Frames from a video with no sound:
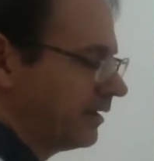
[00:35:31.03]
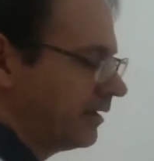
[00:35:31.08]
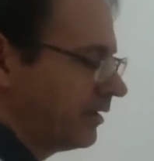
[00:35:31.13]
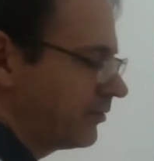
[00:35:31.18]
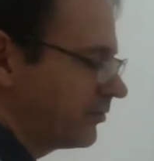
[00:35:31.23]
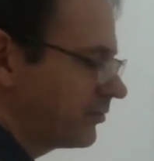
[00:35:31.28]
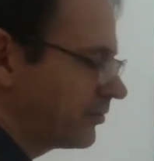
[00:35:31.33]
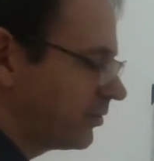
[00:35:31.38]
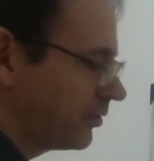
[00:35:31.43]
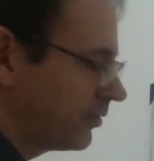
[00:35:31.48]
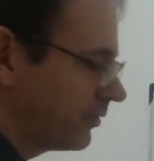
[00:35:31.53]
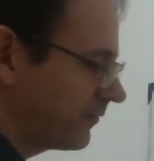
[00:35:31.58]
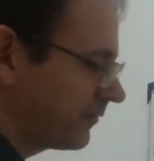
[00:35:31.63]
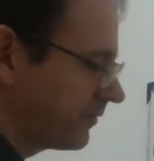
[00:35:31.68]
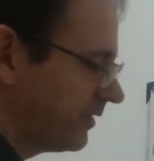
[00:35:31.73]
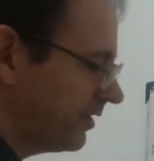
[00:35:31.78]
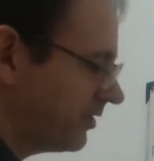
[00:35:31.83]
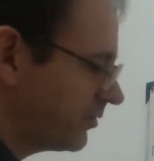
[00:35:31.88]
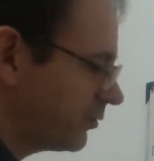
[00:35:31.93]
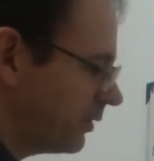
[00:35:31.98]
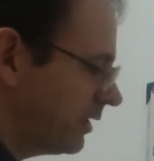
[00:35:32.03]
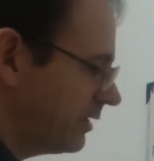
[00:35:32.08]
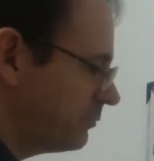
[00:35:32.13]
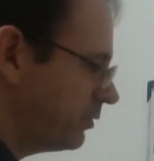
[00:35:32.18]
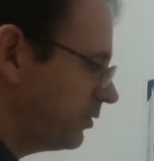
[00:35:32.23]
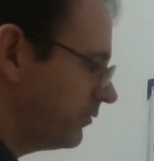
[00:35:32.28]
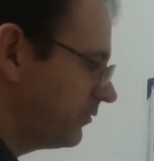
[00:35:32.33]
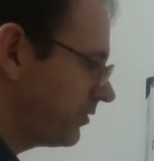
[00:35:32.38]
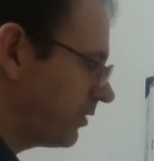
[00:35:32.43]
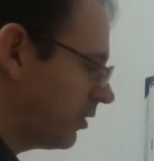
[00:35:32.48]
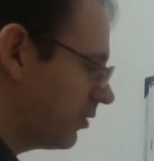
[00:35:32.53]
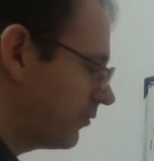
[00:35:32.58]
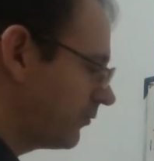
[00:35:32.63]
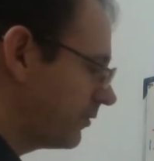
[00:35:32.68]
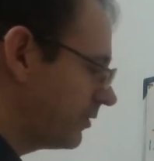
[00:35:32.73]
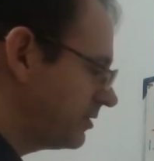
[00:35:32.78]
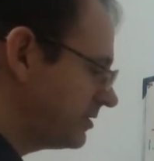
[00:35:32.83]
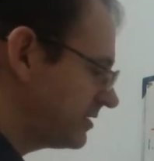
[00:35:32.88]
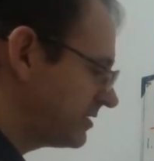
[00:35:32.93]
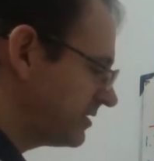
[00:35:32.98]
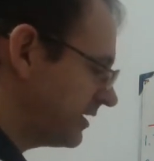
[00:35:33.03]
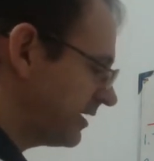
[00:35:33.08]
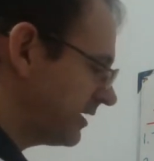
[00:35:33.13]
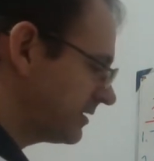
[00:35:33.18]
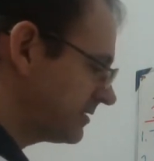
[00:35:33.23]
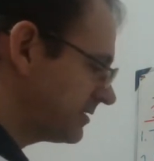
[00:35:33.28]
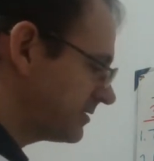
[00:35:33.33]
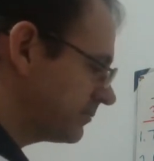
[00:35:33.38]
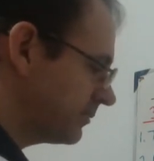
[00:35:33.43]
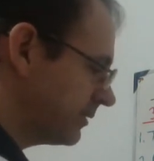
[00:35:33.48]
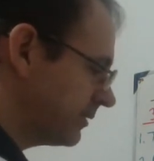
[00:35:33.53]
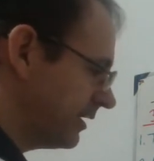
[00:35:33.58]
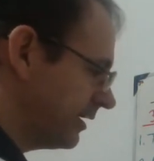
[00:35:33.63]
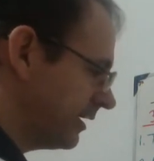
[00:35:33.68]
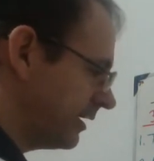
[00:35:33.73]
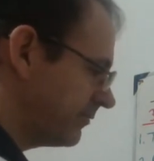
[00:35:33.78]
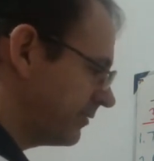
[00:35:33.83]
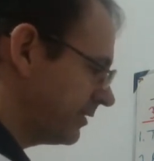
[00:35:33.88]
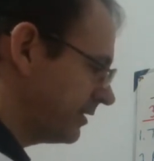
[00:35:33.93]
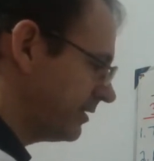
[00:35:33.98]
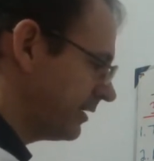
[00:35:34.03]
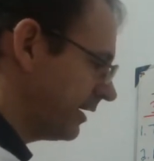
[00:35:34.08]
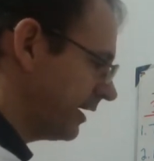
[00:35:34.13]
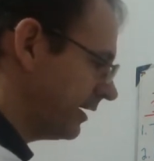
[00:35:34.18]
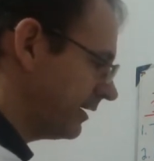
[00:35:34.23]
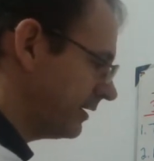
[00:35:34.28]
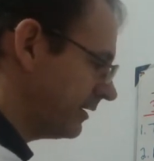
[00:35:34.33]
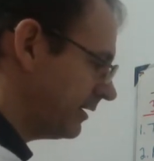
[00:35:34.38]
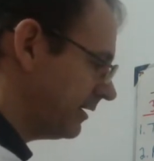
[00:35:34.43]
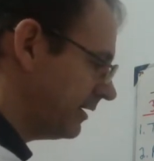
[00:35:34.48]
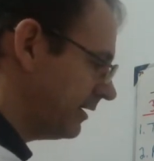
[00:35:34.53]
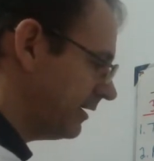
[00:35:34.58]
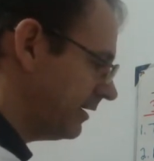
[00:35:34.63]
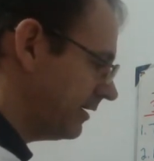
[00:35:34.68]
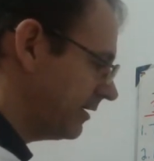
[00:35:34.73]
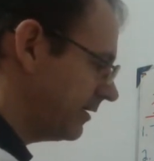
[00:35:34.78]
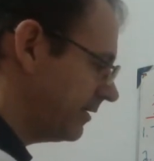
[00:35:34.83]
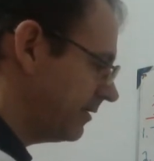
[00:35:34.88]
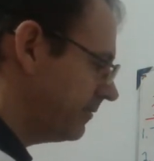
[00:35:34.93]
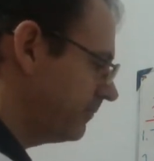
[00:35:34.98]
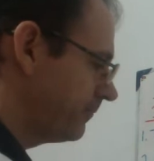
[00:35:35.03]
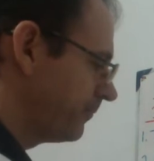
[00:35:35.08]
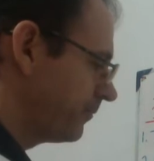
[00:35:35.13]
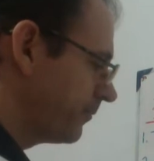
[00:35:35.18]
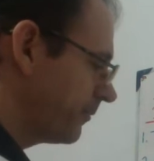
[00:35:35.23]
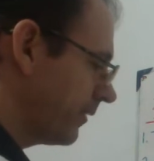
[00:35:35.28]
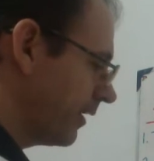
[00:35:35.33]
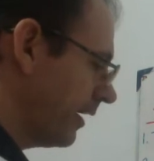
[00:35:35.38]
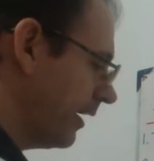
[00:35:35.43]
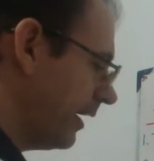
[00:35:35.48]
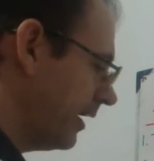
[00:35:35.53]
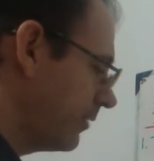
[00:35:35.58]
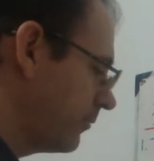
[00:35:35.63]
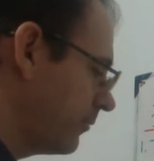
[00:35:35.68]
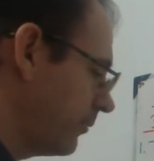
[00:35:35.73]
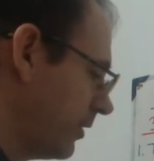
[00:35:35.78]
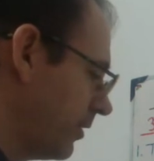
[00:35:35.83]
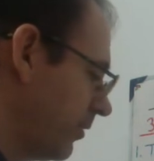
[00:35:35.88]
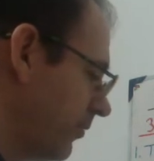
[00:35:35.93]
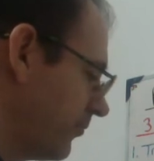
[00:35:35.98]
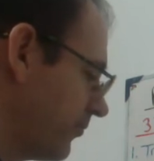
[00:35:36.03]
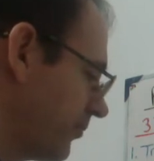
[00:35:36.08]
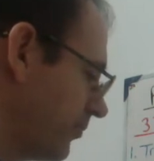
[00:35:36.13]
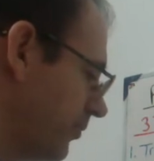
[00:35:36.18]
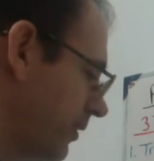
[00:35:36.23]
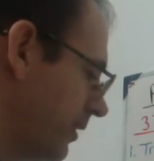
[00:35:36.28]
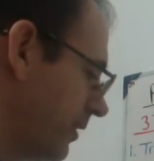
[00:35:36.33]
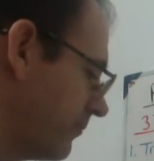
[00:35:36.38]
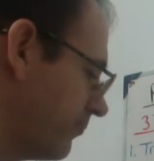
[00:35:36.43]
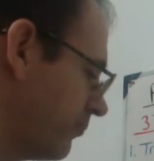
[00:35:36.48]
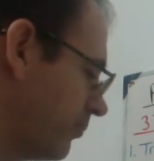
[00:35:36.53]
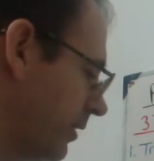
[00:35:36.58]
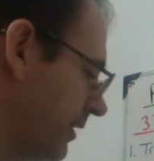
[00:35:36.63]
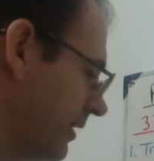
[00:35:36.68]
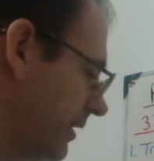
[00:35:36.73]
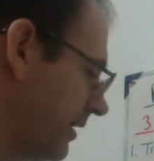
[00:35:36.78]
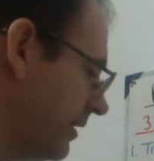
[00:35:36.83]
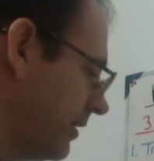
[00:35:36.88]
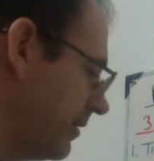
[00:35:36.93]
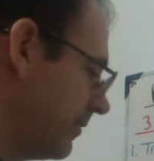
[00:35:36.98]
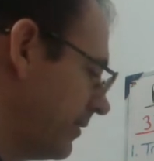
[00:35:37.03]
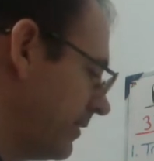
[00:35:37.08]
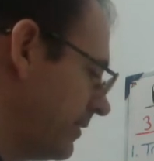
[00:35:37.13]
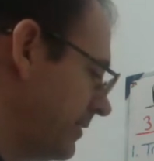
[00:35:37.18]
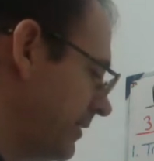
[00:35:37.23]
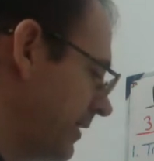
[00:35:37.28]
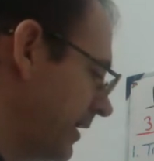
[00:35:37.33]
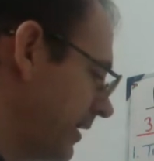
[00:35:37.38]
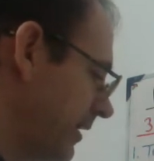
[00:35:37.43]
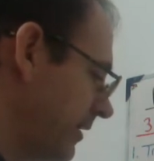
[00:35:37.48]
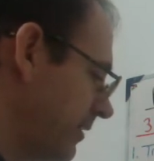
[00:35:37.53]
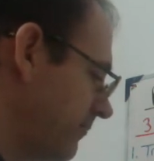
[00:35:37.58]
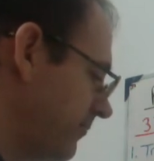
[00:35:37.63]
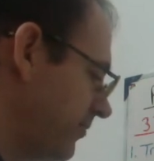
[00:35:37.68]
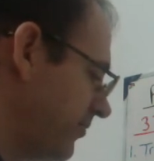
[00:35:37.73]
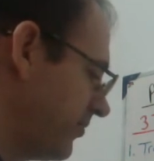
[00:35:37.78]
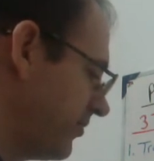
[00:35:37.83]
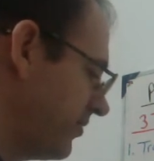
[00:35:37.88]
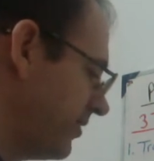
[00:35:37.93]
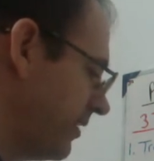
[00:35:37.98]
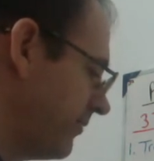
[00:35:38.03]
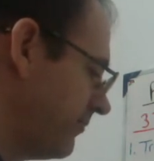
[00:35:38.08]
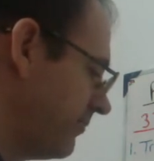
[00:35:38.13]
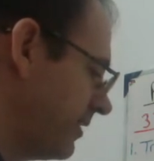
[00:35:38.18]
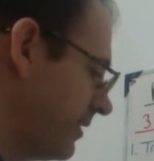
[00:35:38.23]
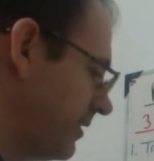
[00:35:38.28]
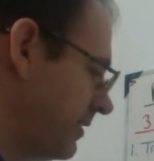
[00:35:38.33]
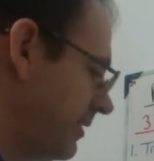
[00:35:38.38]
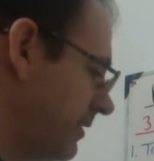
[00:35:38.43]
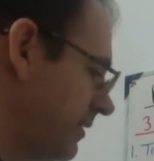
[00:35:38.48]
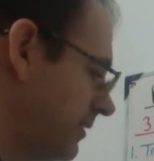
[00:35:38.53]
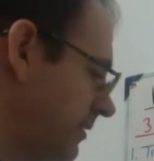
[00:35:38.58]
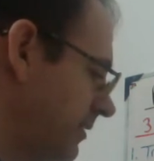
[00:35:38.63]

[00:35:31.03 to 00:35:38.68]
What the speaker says: So if this one moves over 6, we have a dot here, and we also have one here at -7.